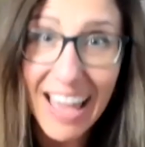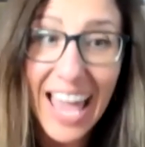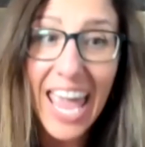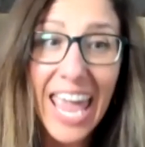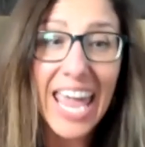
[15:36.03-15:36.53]

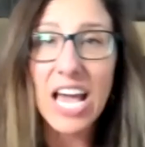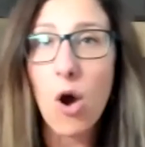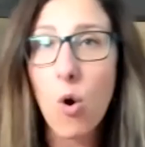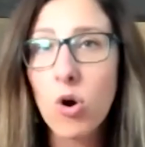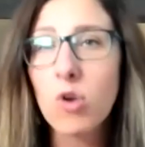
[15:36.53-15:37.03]
Like,
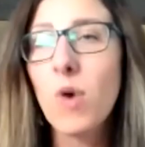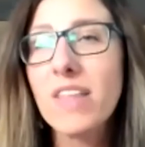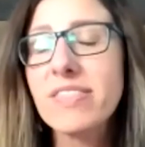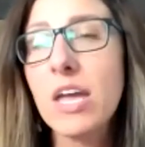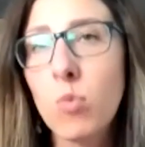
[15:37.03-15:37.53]
or
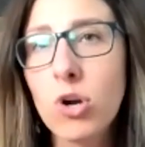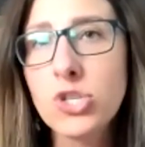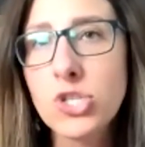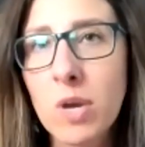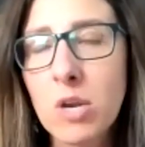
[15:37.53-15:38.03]
what they were
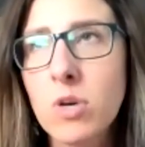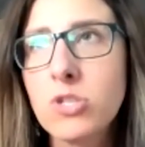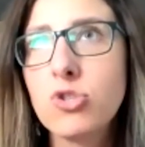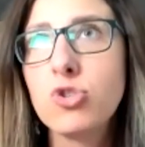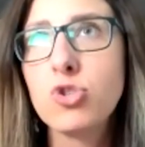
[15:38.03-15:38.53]
doing
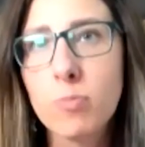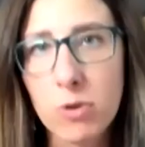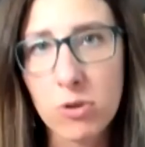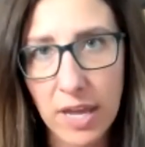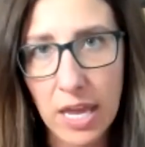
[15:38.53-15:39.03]
was
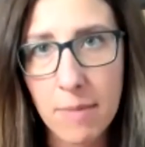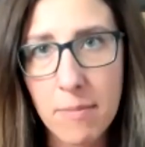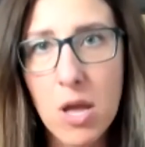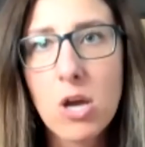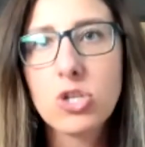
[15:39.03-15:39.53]
super lame.